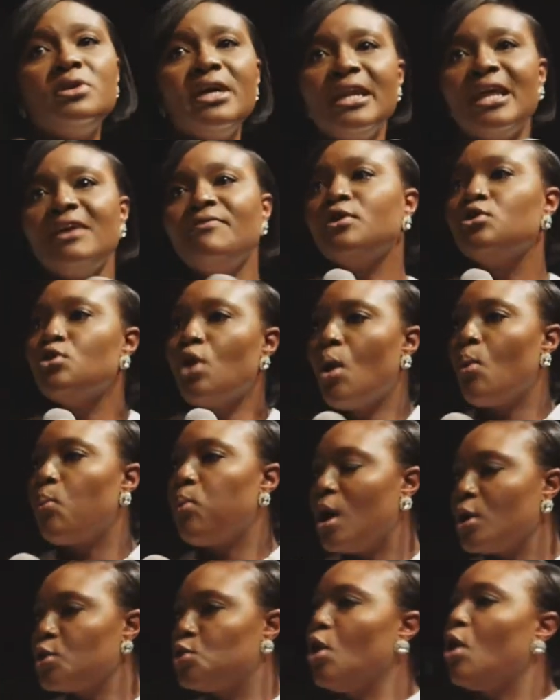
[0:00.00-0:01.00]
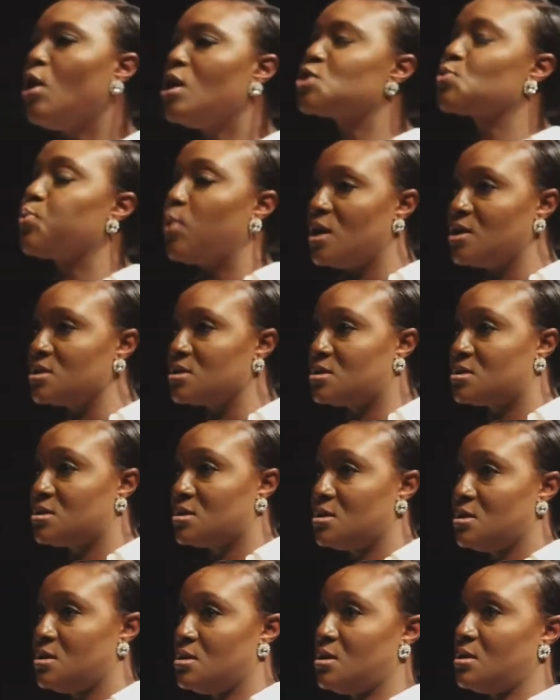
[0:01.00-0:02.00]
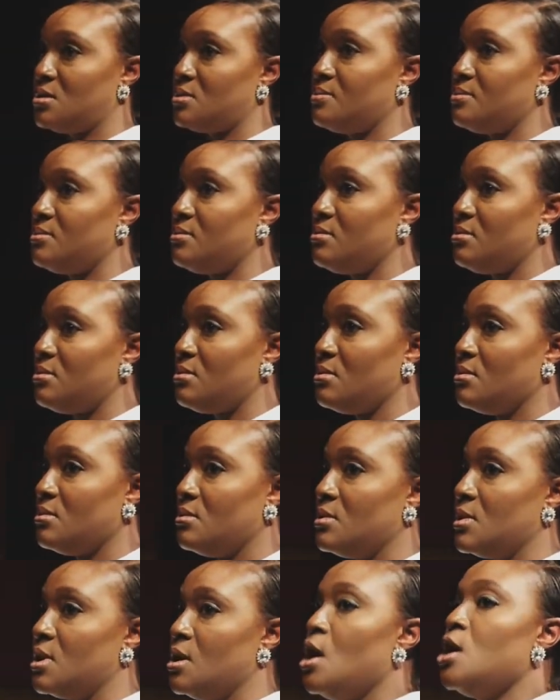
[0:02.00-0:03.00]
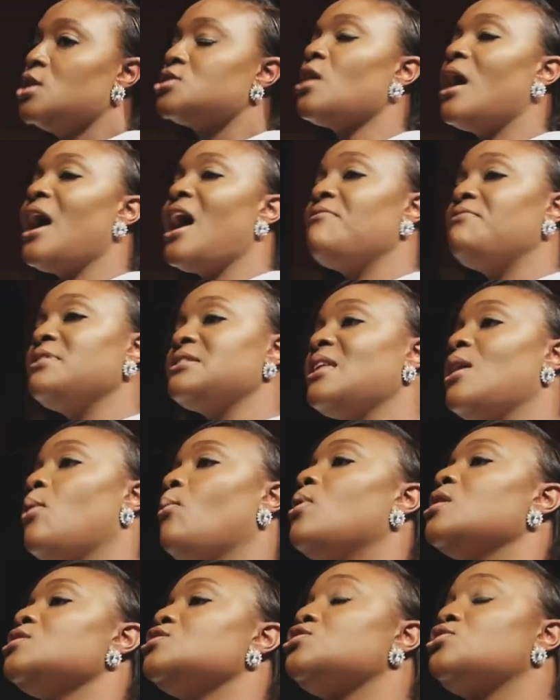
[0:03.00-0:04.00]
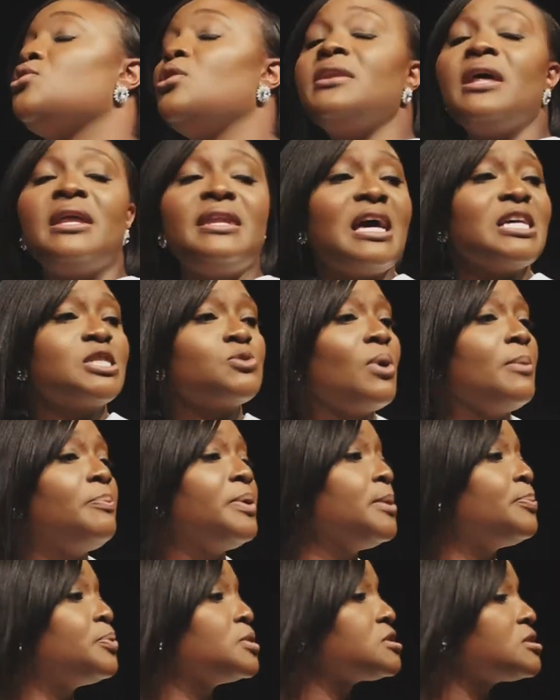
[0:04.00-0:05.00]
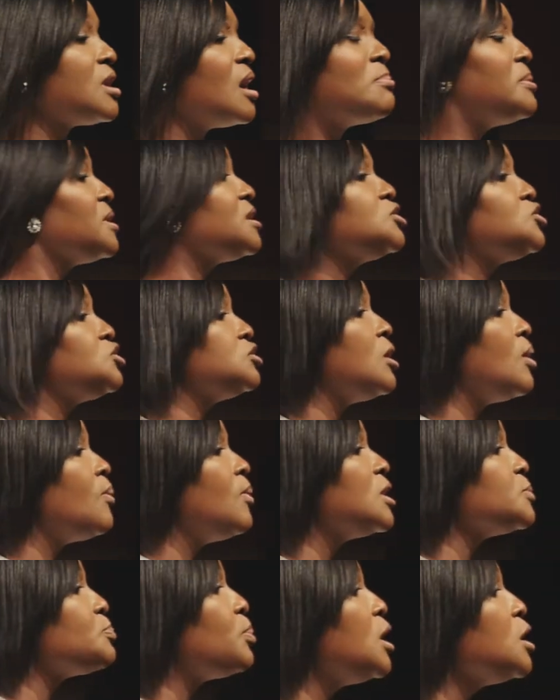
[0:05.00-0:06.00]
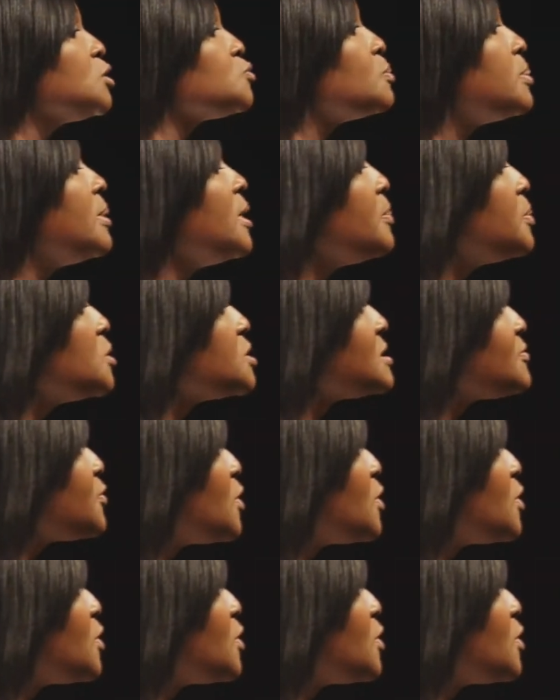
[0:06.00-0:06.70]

didn't even know what yours was. So everything was good, and that's when people stop, because you know what? Purpose